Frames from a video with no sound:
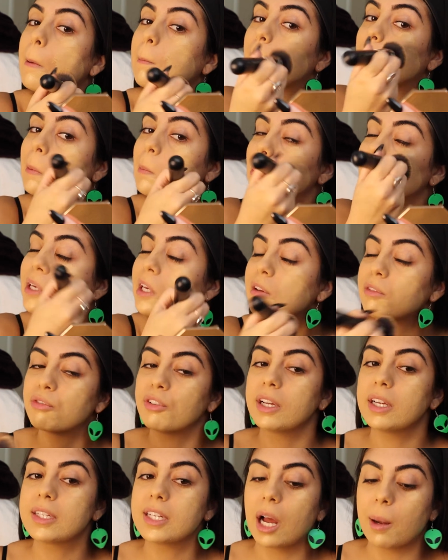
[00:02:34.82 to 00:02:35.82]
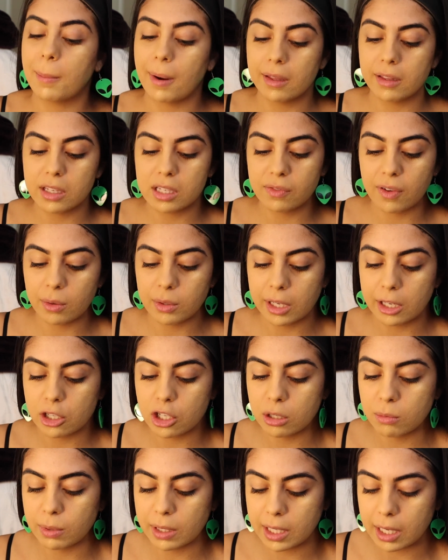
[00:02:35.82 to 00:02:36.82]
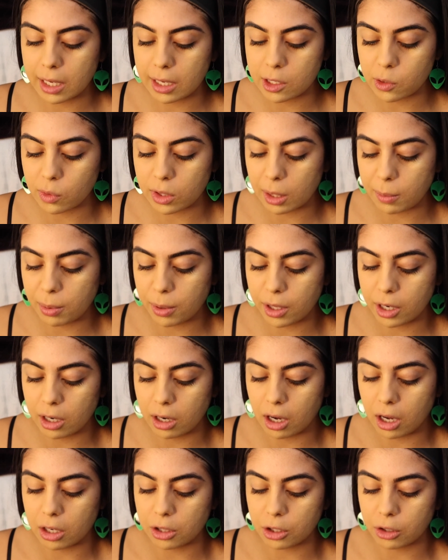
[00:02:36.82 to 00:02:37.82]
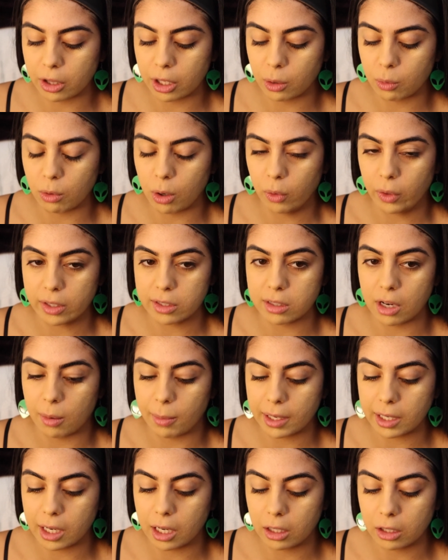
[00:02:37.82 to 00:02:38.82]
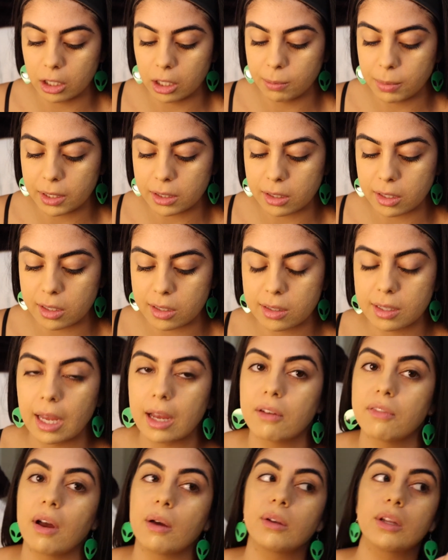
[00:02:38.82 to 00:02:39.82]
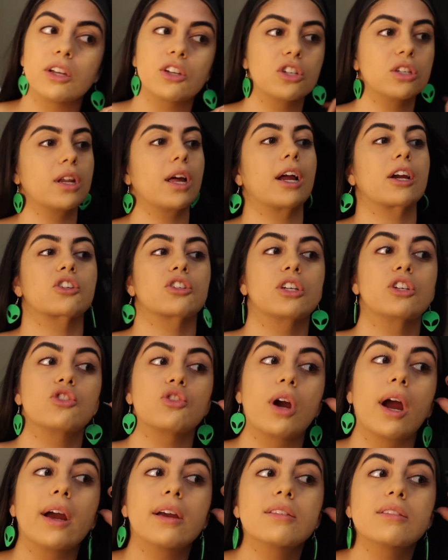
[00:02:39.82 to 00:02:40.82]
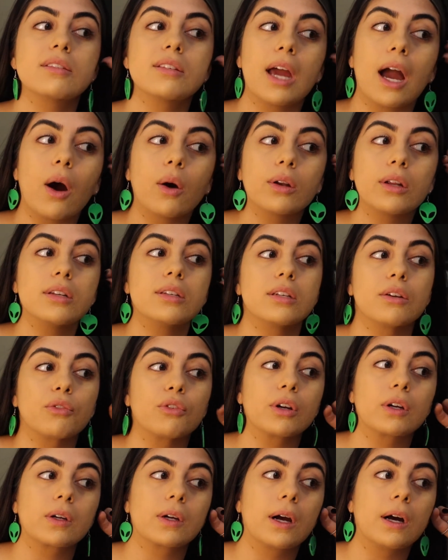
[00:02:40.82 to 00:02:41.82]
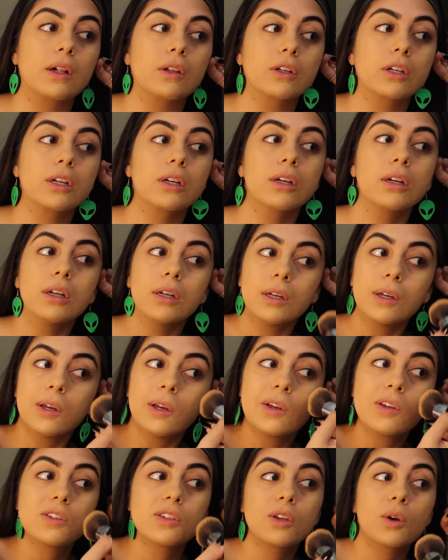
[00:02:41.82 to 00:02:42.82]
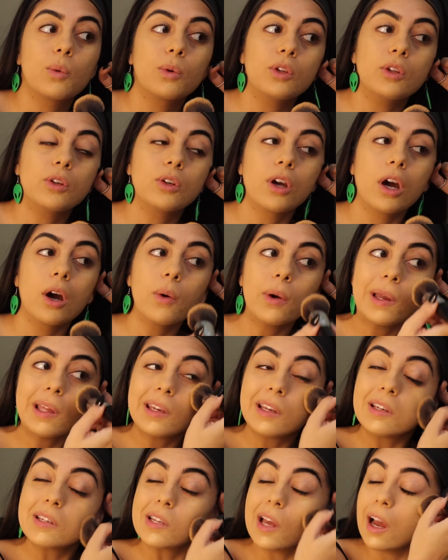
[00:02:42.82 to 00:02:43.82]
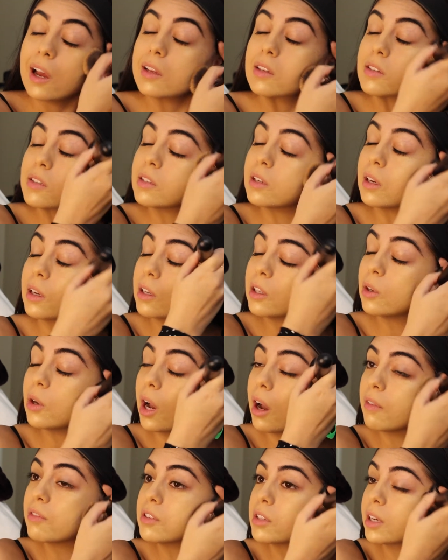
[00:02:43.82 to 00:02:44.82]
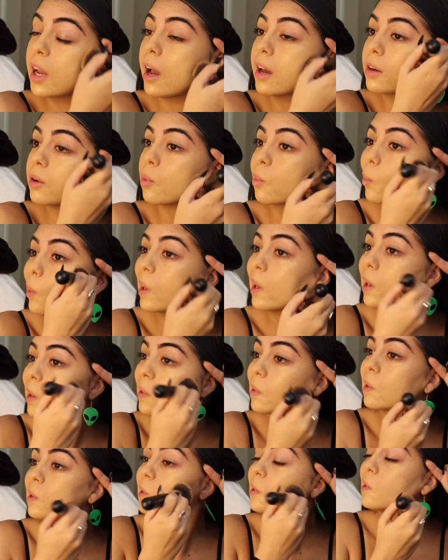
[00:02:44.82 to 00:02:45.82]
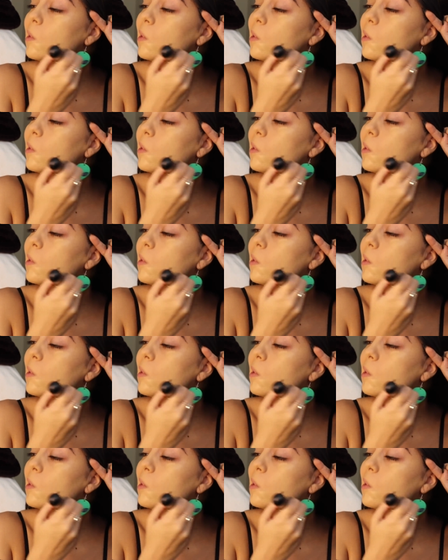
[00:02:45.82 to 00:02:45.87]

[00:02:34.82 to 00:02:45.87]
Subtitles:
People get freaked out by this foundation because when they put it on, they're like, whoa, that's not my color. But this foundation actually dries down a different color. So when you go in and test it, you have to kind of wait